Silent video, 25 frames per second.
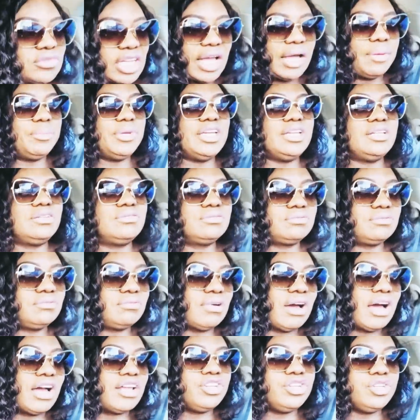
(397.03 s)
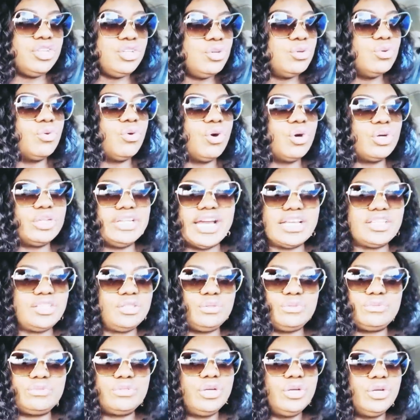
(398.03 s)
I mean, are new, or that
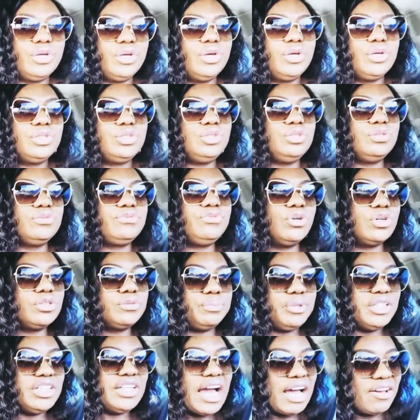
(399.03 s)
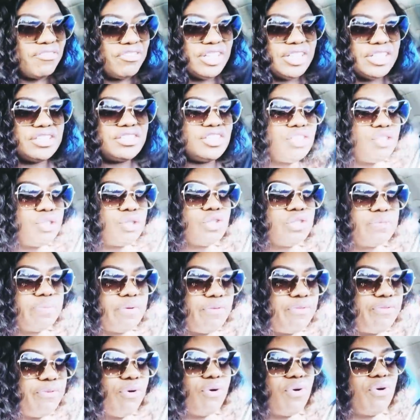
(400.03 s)
you've not been having these issues
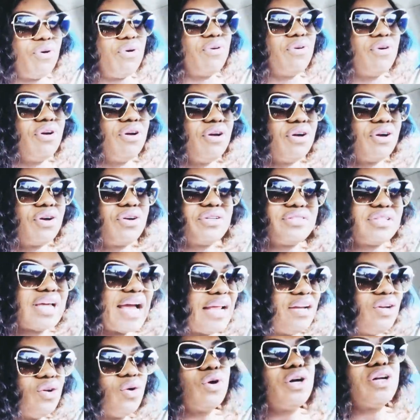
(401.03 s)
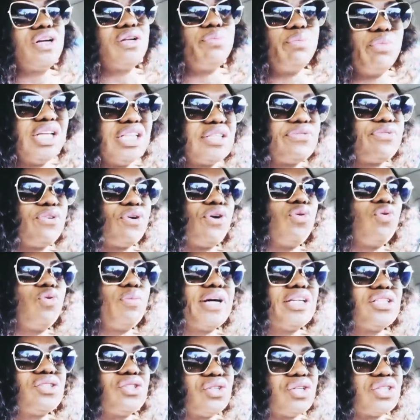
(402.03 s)
before, because I know what it means for a
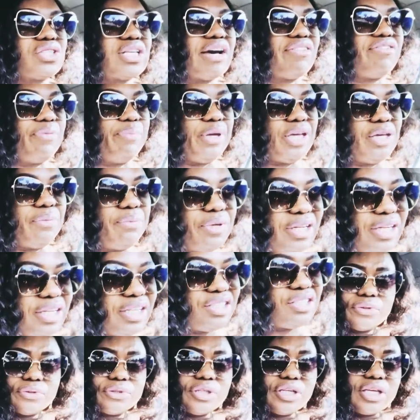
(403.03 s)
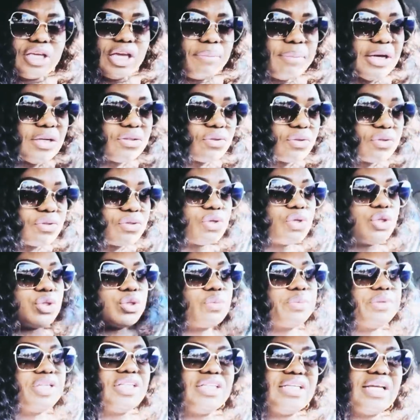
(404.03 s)
woman to just have a baby. She came out on
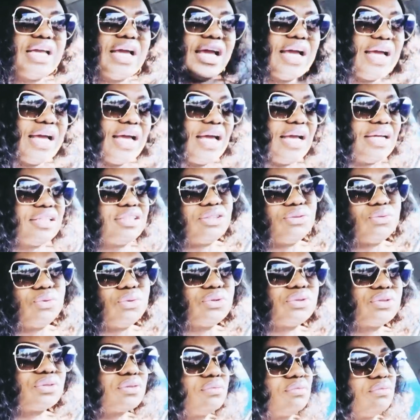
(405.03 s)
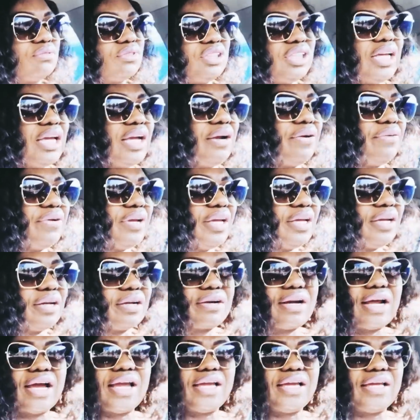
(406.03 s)
social media and she was tearing,
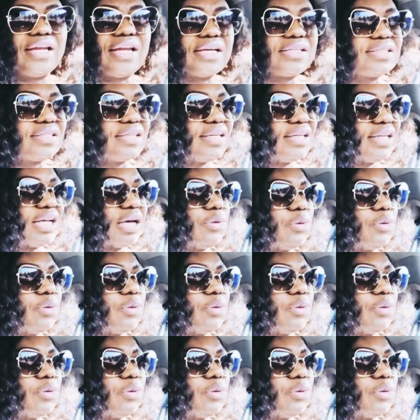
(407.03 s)
crying, and saying that